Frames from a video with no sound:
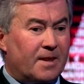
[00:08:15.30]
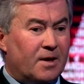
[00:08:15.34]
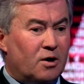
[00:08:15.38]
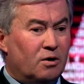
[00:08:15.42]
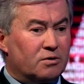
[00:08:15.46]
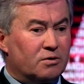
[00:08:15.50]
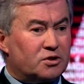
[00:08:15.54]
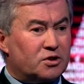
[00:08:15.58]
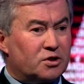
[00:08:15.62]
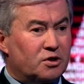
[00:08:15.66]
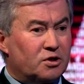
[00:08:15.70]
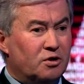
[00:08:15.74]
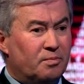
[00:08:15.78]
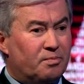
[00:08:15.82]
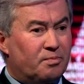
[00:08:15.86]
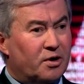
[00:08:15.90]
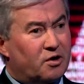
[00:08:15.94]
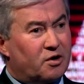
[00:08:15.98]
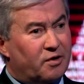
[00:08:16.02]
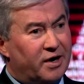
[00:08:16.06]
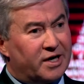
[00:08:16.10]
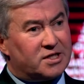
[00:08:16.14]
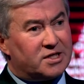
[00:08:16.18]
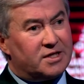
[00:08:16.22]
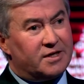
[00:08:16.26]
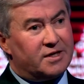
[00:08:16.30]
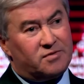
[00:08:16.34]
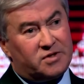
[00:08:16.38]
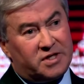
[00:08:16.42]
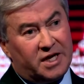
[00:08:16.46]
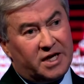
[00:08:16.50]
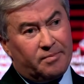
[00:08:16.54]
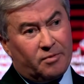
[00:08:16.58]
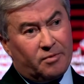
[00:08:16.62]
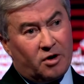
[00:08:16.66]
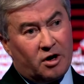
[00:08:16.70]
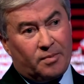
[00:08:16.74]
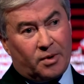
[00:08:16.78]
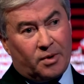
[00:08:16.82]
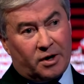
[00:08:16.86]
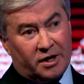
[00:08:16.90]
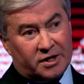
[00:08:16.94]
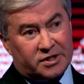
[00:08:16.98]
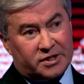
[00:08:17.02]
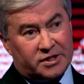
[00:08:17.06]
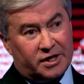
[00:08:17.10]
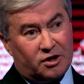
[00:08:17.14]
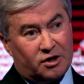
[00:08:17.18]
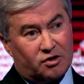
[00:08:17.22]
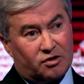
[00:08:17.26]
gone through progressive
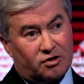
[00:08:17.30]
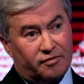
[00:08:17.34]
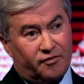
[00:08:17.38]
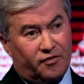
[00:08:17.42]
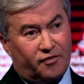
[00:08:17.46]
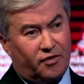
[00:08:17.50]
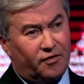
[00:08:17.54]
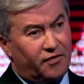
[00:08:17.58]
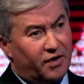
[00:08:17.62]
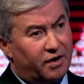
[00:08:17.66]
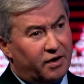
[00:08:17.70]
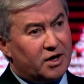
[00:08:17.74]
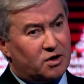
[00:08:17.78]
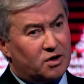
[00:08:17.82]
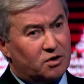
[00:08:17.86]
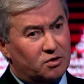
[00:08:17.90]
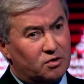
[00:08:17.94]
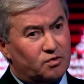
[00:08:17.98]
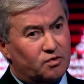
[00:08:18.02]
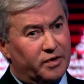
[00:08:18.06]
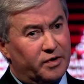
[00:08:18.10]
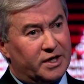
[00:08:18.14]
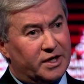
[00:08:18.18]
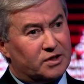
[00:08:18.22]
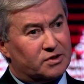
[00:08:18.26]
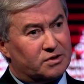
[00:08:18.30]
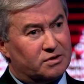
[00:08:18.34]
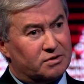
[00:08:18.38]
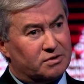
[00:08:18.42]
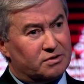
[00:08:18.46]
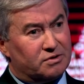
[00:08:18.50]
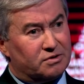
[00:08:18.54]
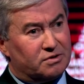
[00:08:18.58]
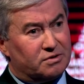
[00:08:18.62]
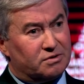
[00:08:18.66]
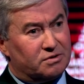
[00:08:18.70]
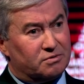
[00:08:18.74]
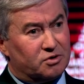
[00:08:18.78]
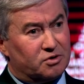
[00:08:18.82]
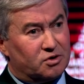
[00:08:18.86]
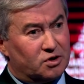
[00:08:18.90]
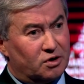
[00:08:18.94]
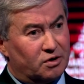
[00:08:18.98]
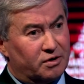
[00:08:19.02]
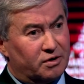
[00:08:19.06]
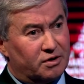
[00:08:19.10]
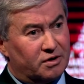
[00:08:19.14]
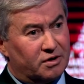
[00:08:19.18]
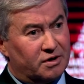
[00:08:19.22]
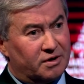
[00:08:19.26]
demobilisation for very good reasons
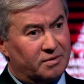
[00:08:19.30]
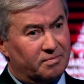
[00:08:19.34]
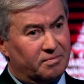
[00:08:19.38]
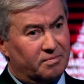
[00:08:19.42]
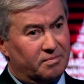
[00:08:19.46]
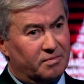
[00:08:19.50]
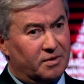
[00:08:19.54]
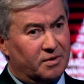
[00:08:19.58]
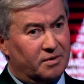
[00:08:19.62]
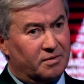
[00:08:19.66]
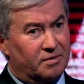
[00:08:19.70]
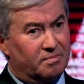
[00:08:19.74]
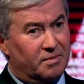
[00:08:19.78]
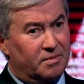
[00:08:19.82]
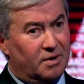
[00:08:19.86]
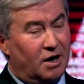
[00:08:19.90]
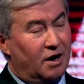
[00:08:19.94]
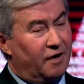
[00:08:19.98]
during the